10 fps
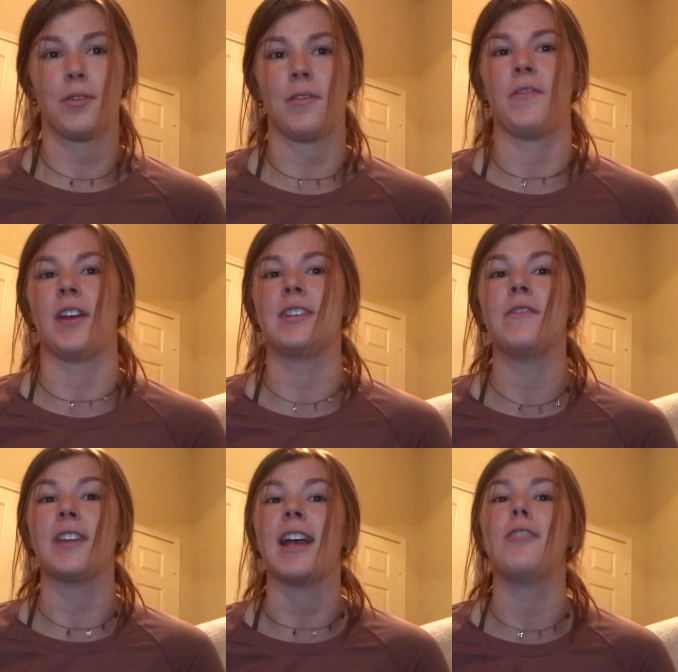effective,
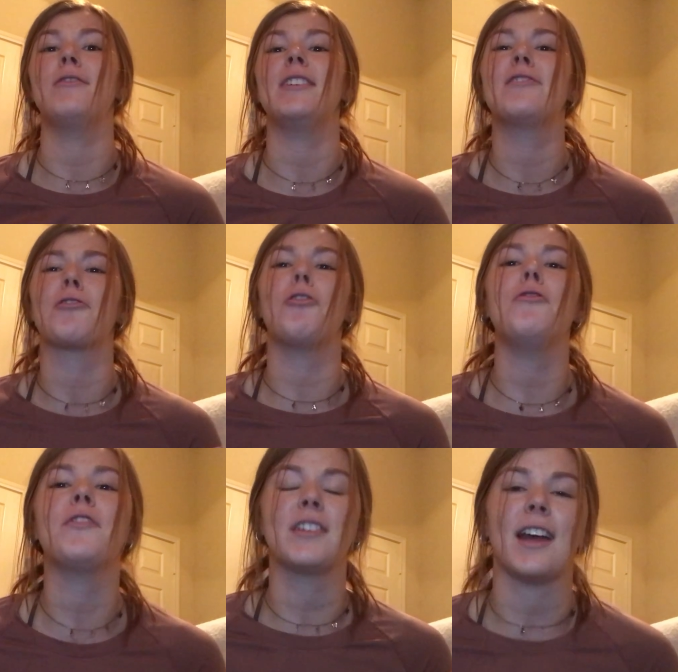and IUDs are
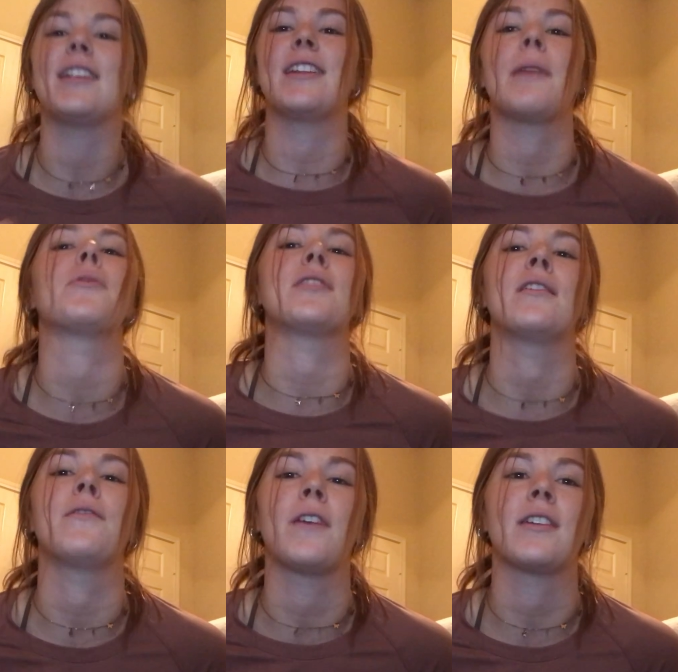over 99%
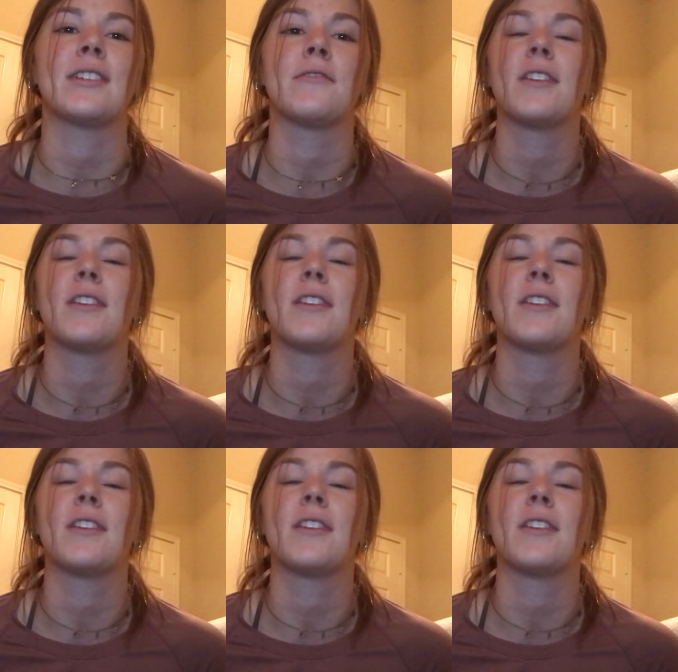effective.